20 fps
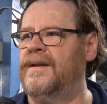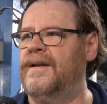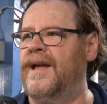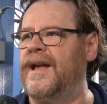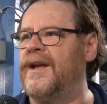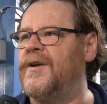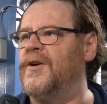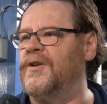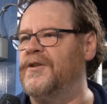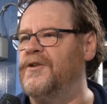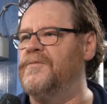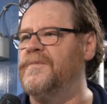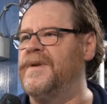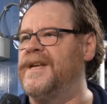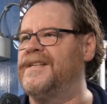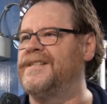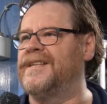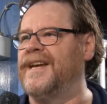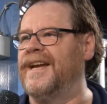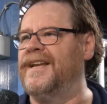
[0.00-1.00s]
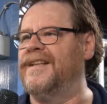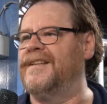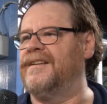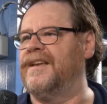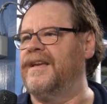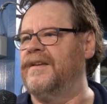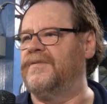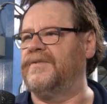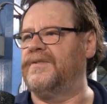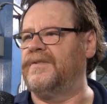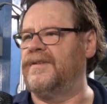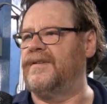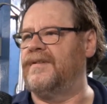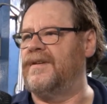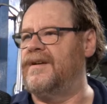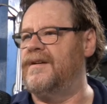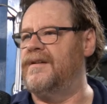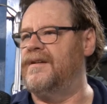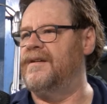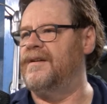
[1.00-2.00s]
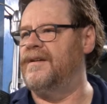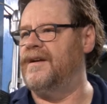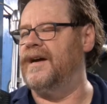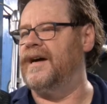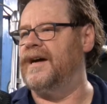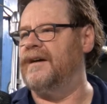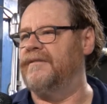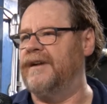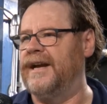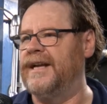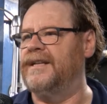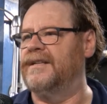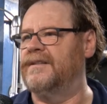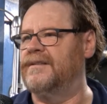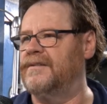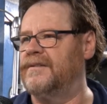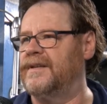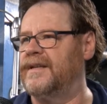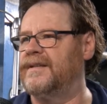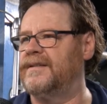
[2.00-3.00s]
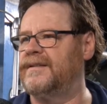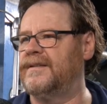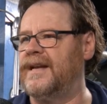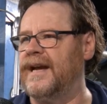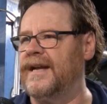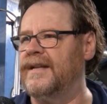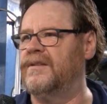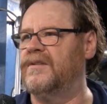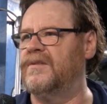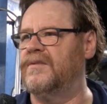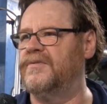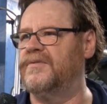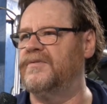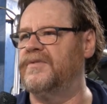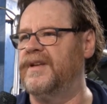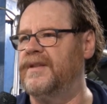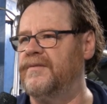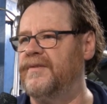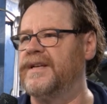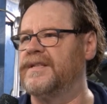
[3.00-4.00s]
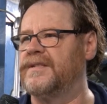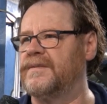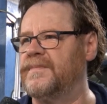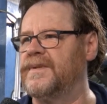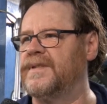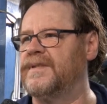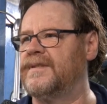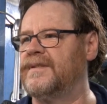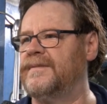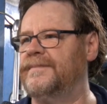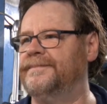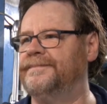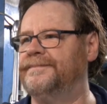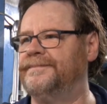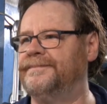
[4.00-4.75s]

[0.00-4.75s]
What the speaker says: economic side gives right to this kind of investments.